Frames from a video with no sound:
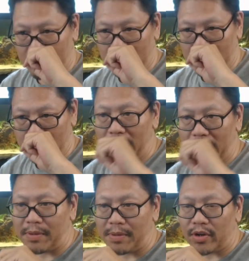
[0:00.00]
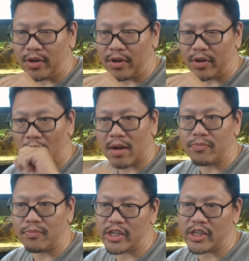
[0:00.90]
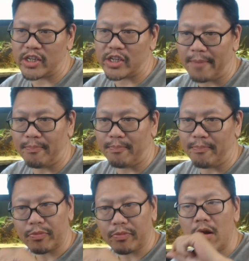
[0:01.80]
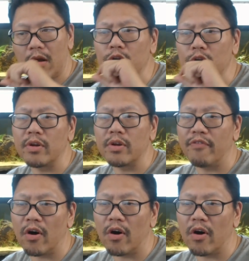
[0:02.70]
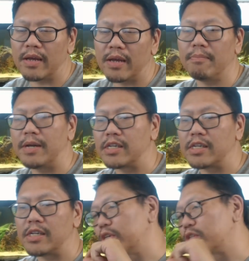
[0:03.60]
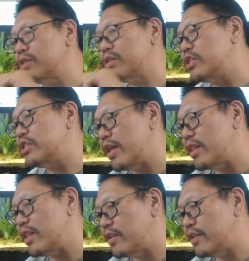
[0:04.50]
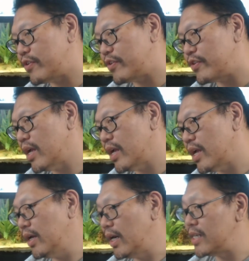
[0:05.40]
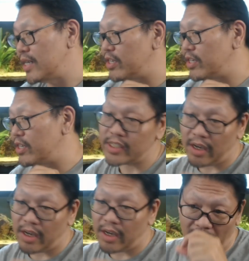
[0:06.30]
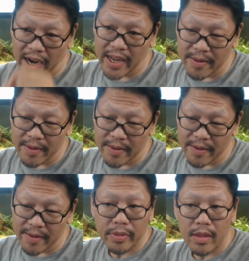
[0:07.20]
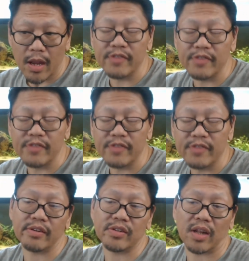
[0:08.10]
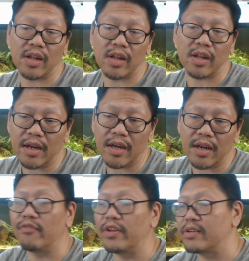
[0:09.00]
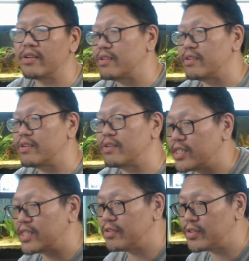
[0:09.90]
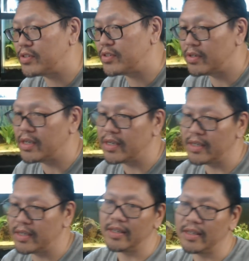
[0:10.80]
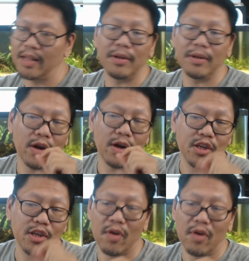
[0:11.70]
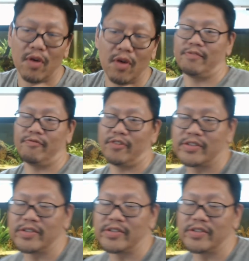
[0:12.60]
Hey, Benjamin13. Welcome to the chat. We're doing a vote, Benjamin. Which one would you rather see first? A series on lighting? A video series on lighting? Or a video series on CO2? Let me know what you want to see first.